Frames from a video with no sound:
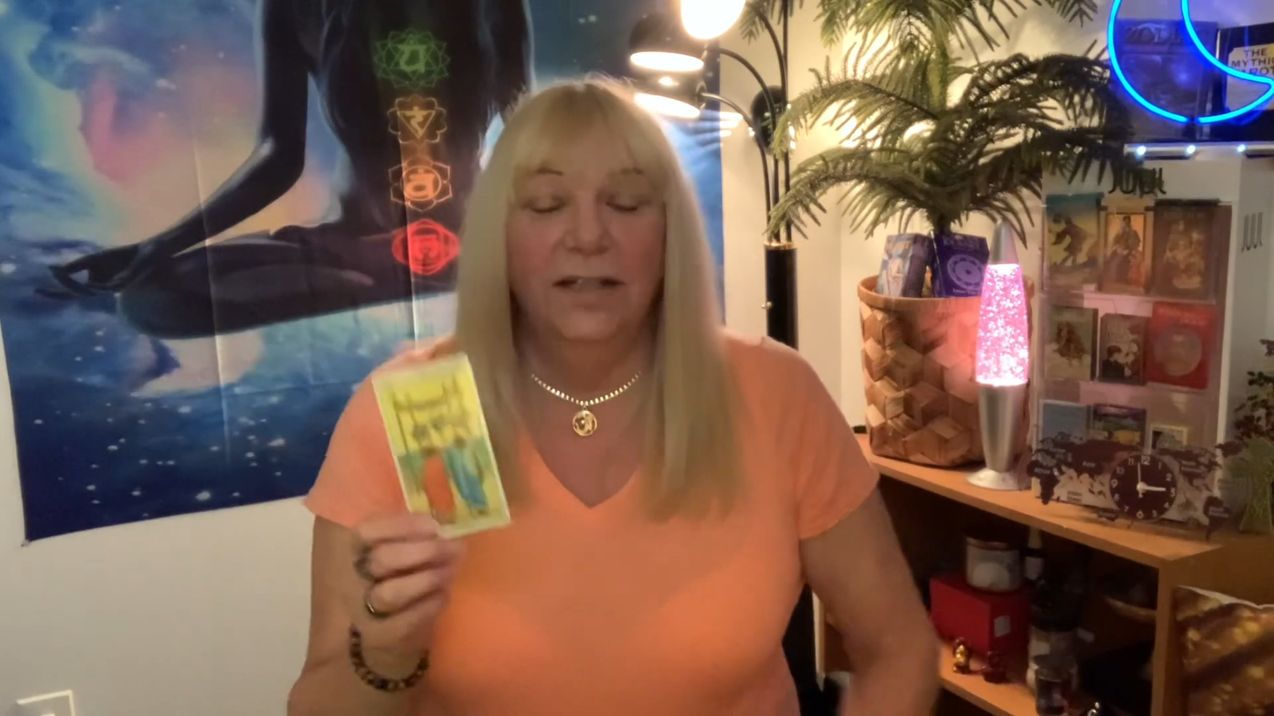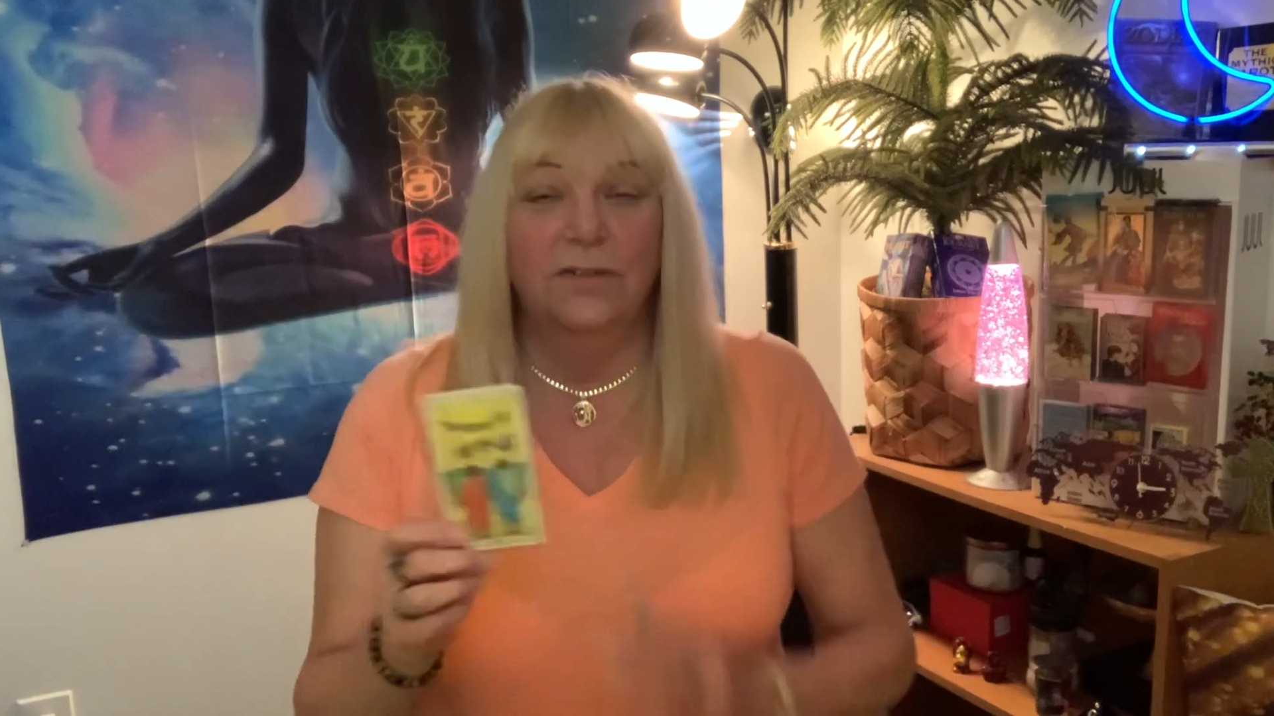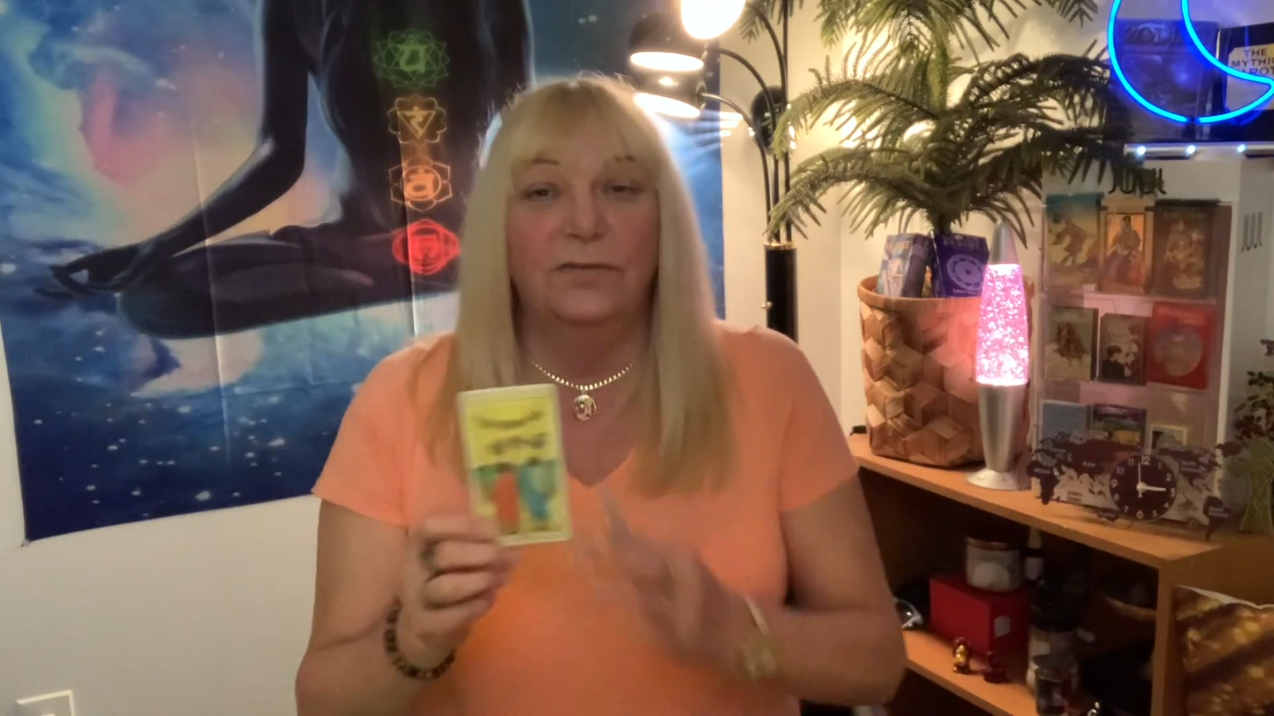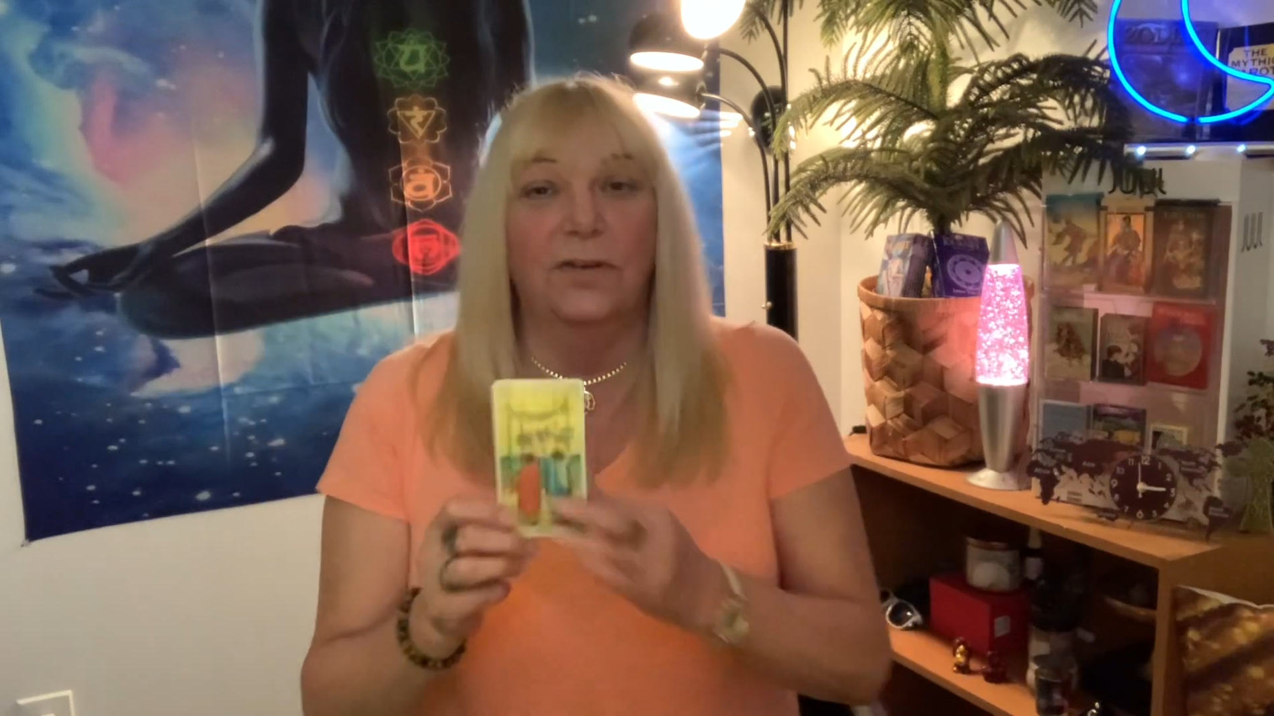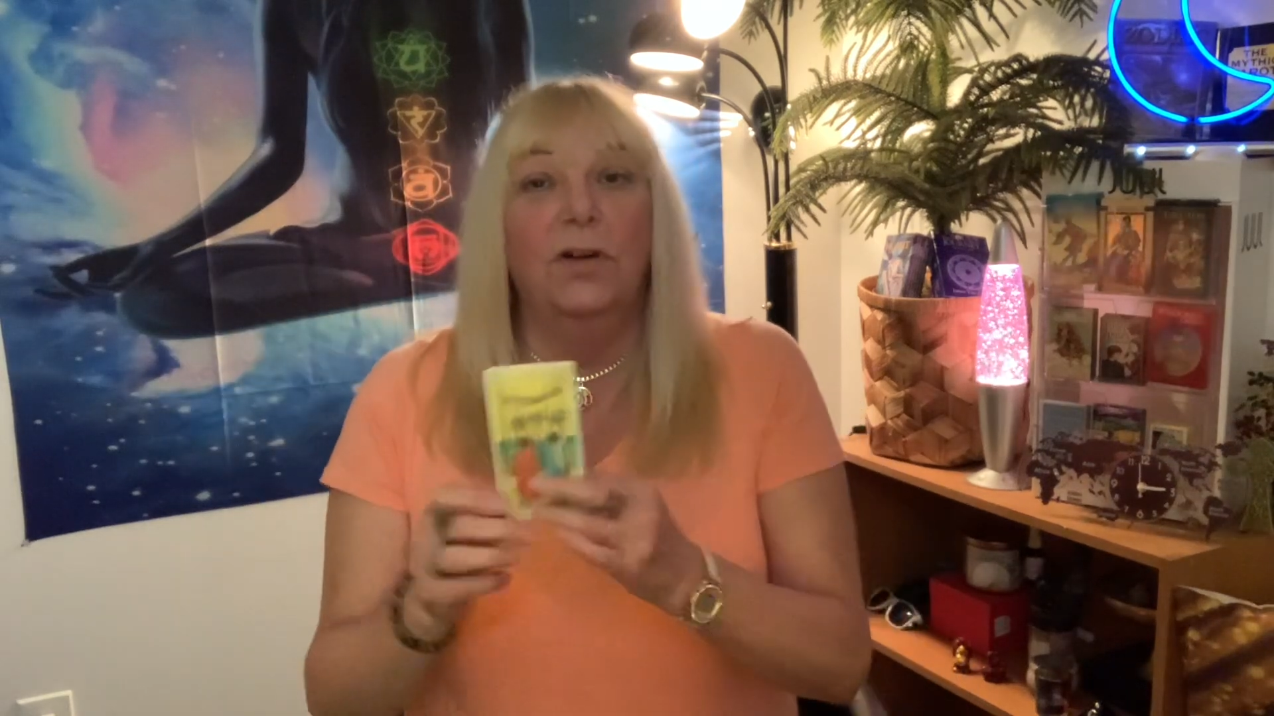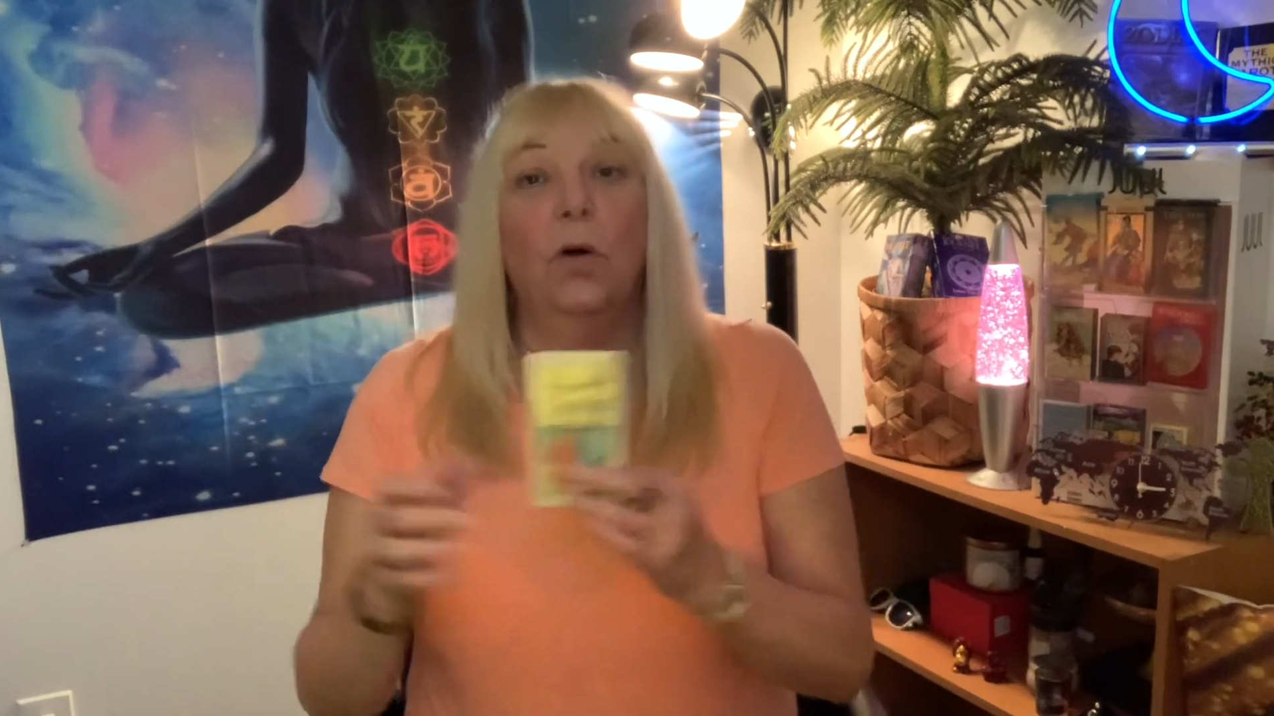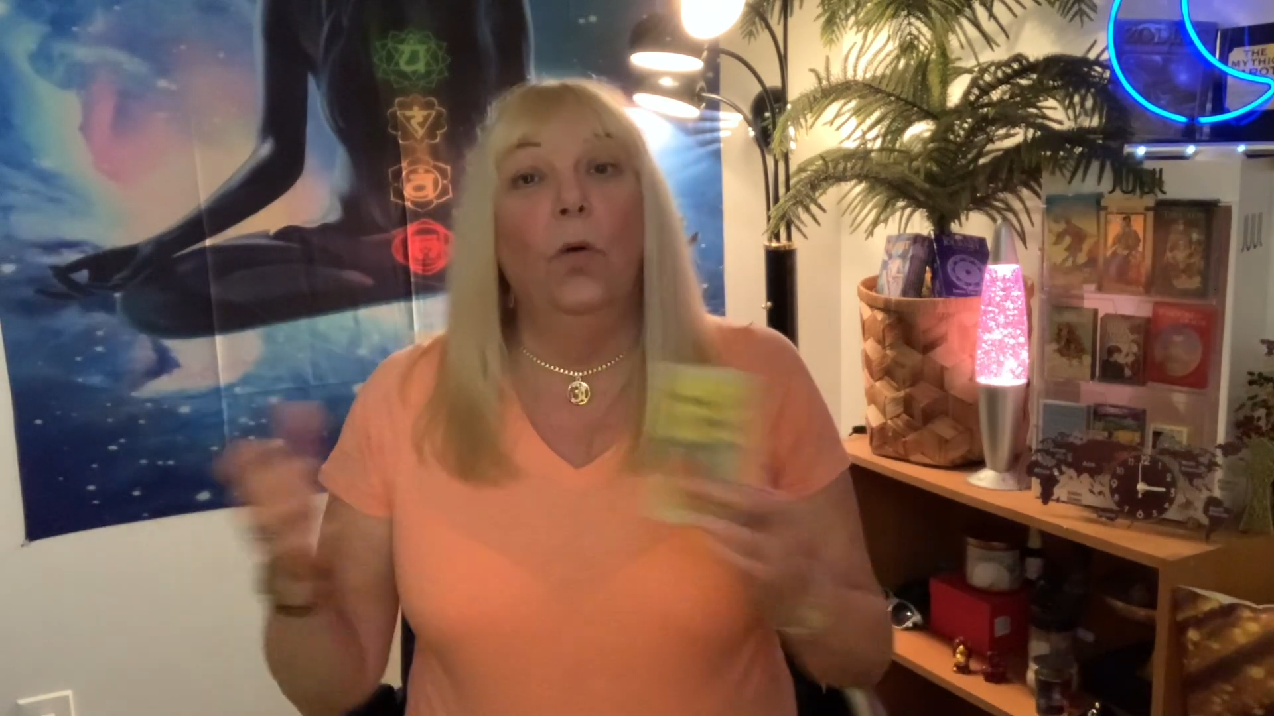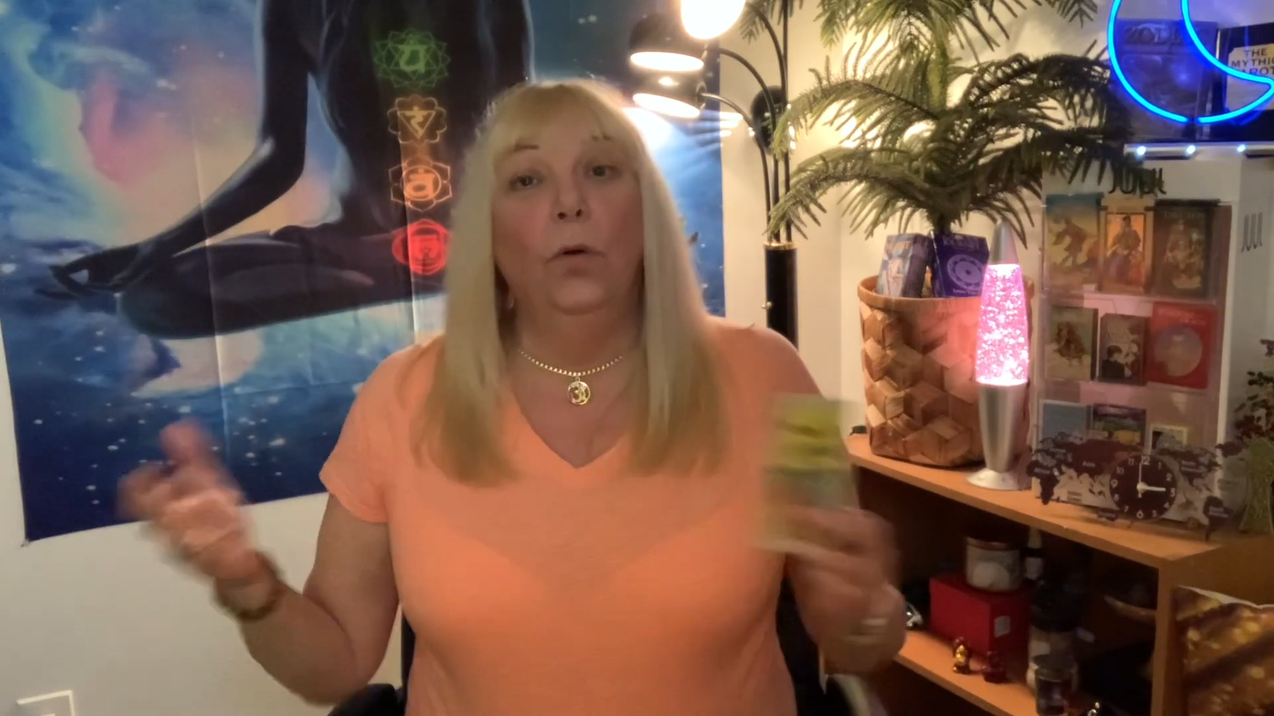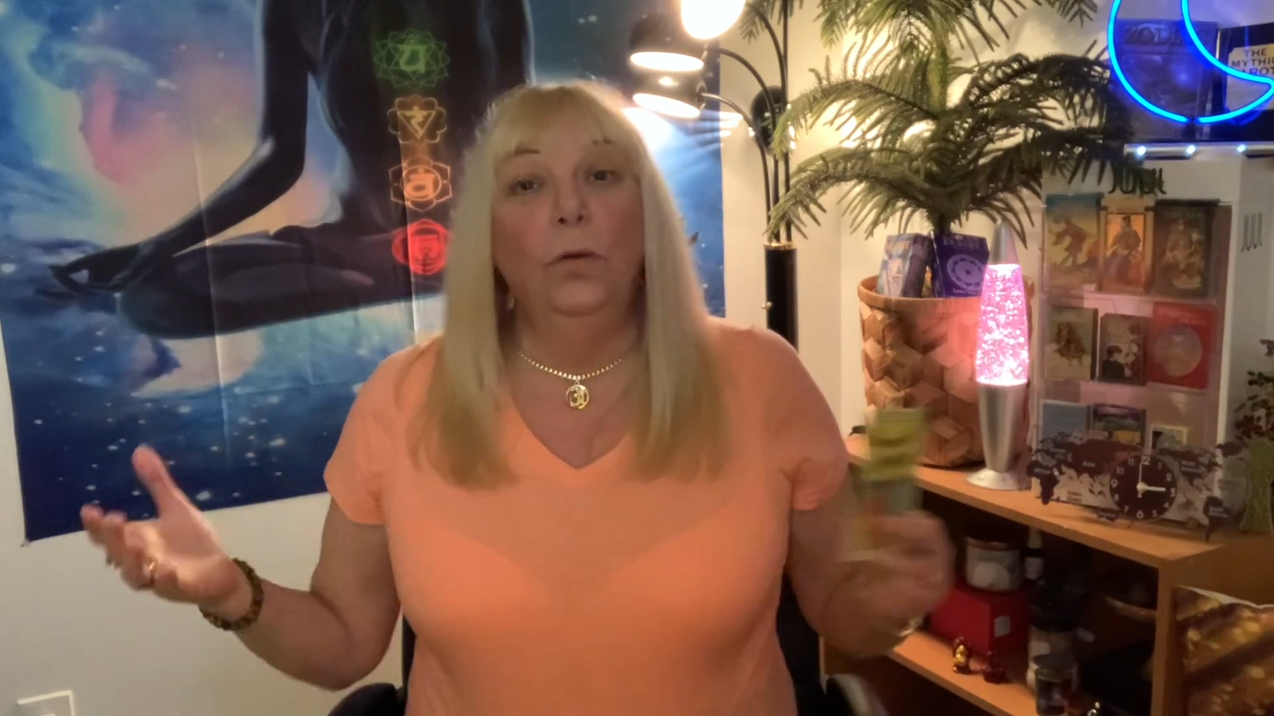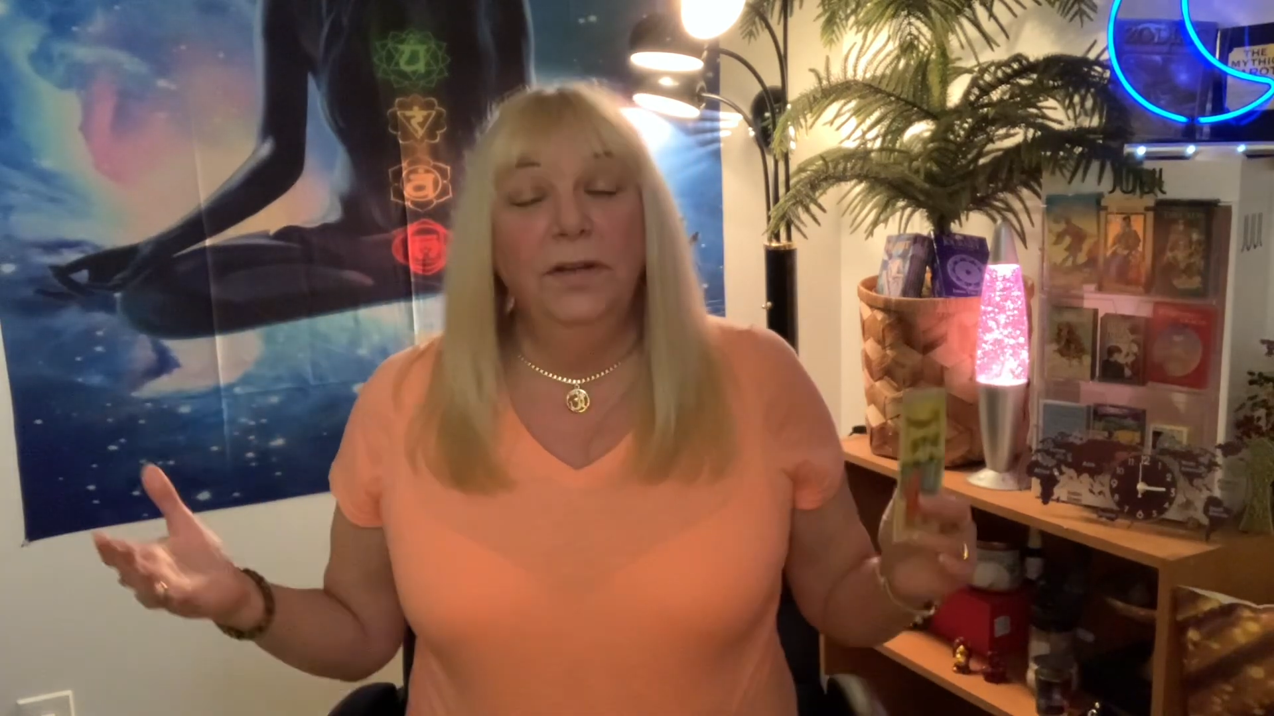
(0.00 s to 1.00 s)
of a
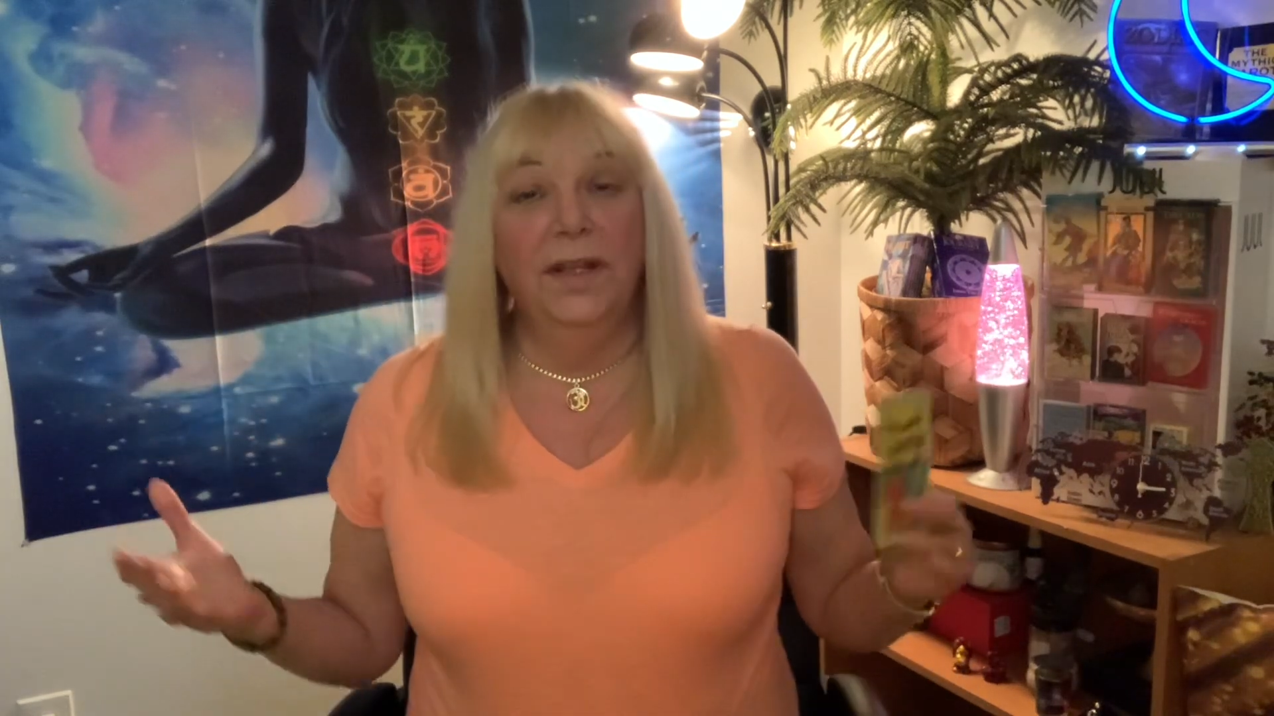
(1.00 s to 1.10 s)
goal